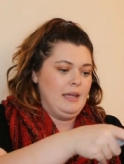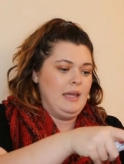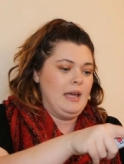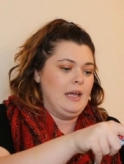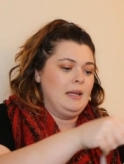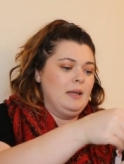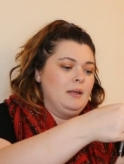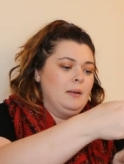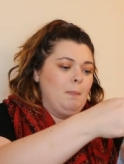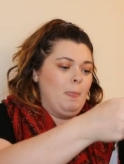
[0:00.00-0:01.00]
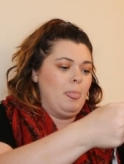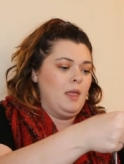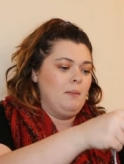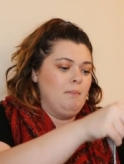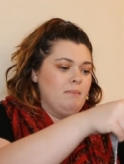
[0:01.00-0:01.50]
And
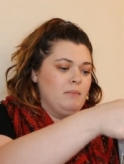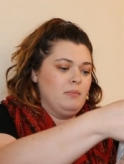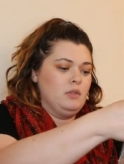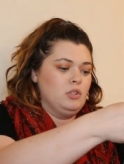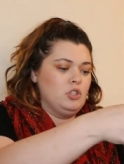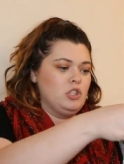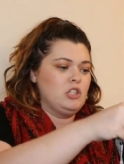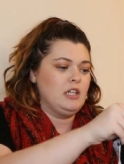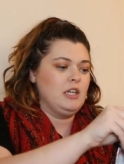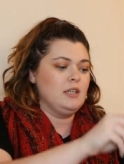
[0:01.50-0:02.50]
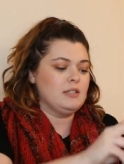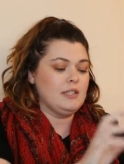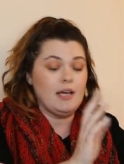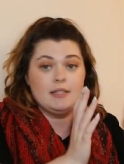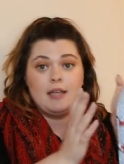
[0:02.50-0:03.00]
she
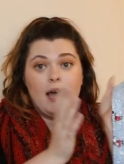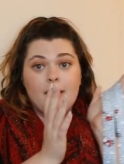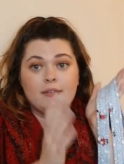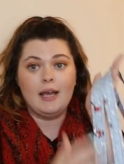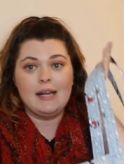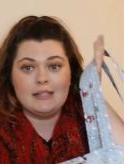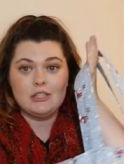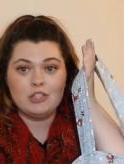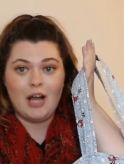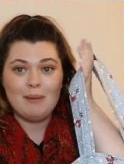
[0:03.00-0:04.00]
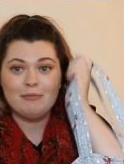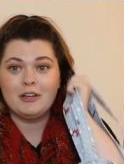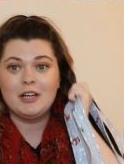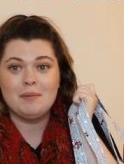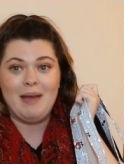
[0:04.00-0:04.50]
does have an Etsy shop for
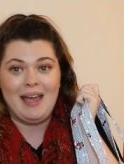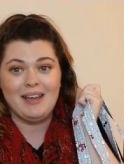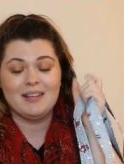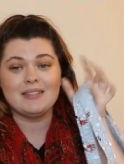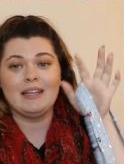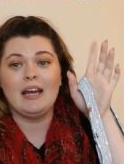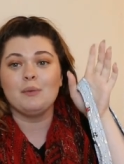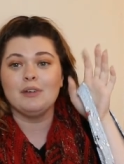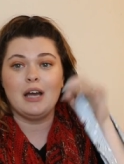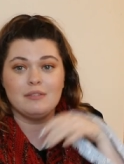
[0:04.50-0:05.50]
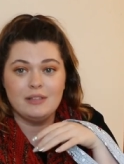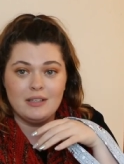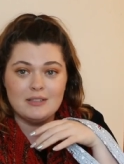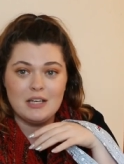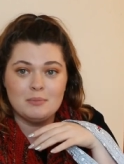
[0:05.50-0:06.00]
her bags that I will have
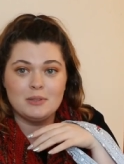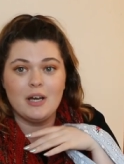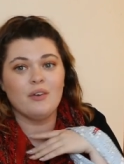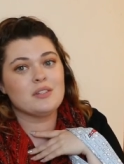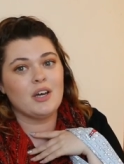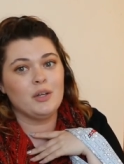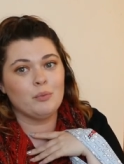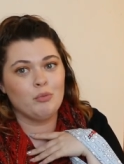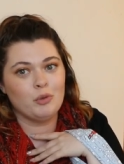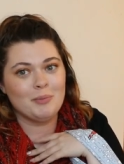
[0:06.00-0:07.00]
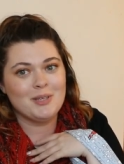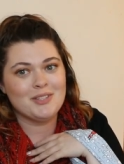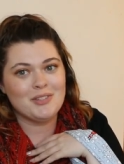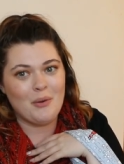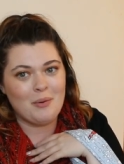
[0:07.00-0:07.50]
linked down below. It's called Ruby
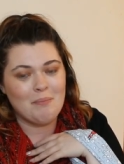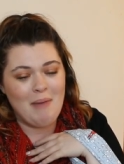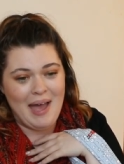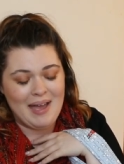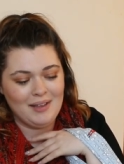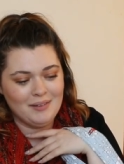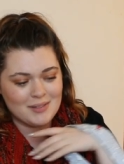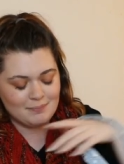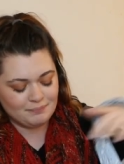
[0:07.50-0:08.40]
Sewn Bags.